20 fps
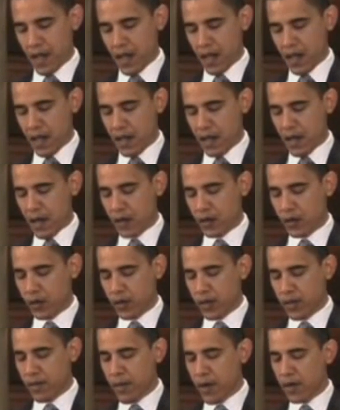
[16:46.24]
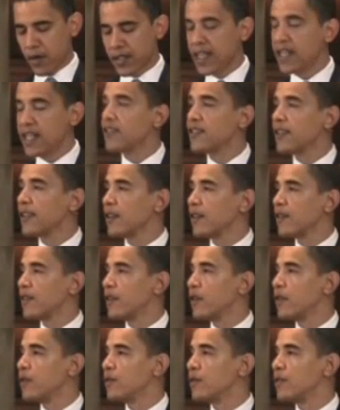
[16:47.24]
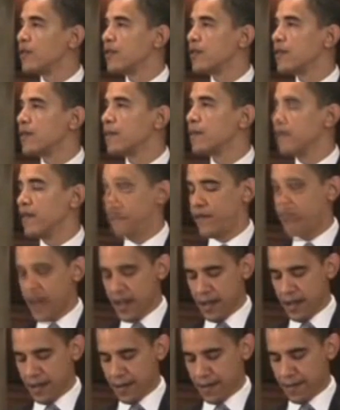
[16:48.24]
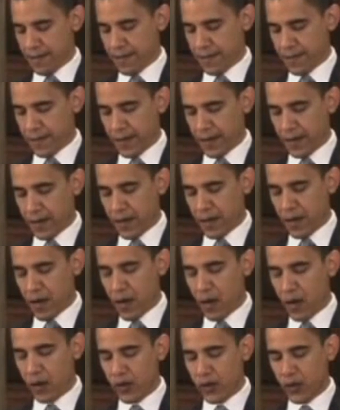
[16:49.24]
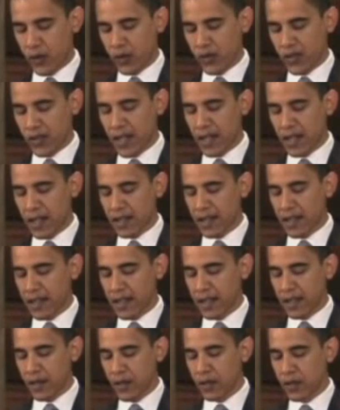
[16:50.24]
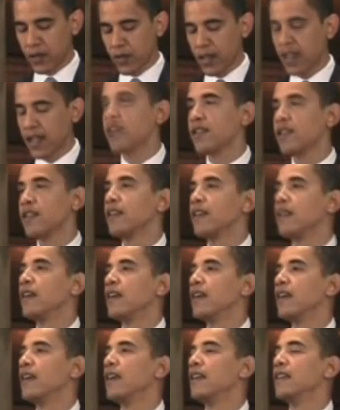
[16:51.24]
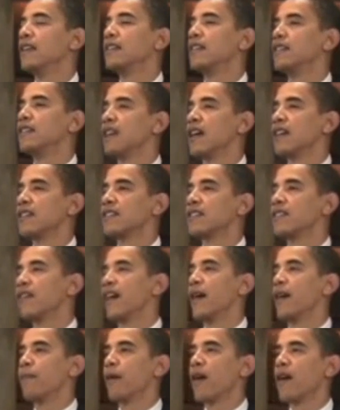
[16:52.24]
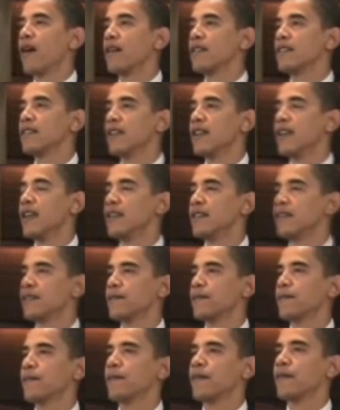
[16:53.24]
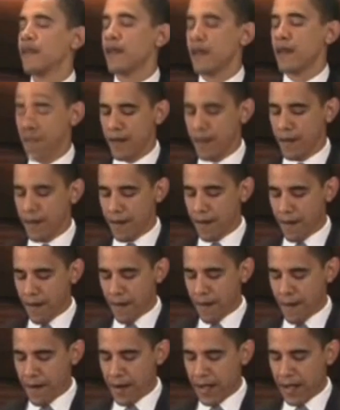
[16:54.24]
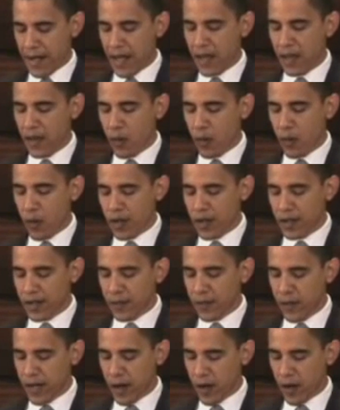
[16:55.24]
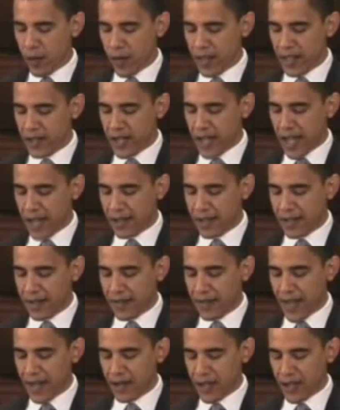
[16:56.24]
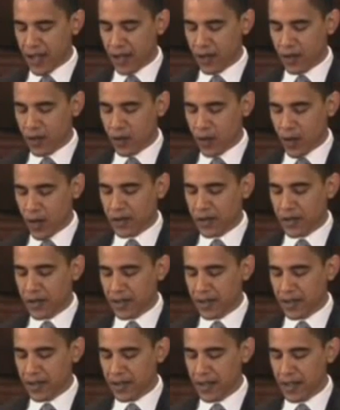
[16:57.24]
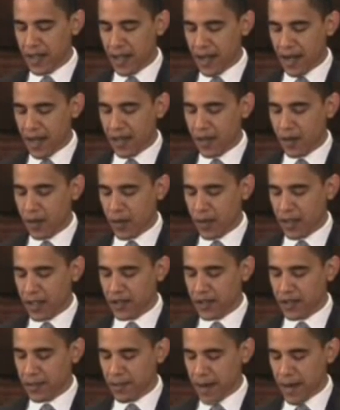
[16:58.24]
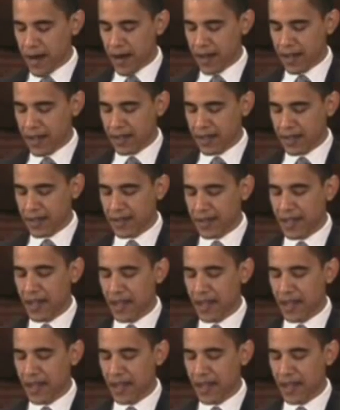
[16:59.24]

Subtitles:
Those with the most insular views of faith, or those who cynically use religion to justify partisan ends. In other words, if we don't reach out to evangelical Christians and other religious Americans and tell